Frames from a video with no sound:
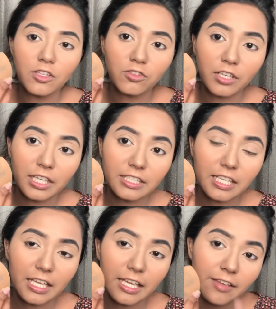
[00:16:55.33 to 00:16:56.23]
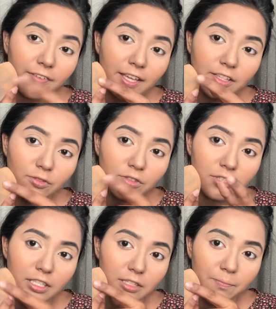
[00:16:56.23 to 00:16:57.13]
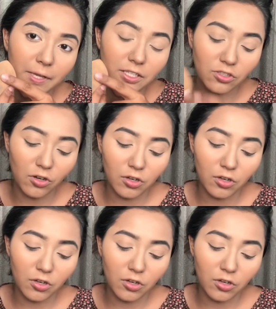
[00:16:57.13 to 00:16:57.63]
So see, if I use this sponge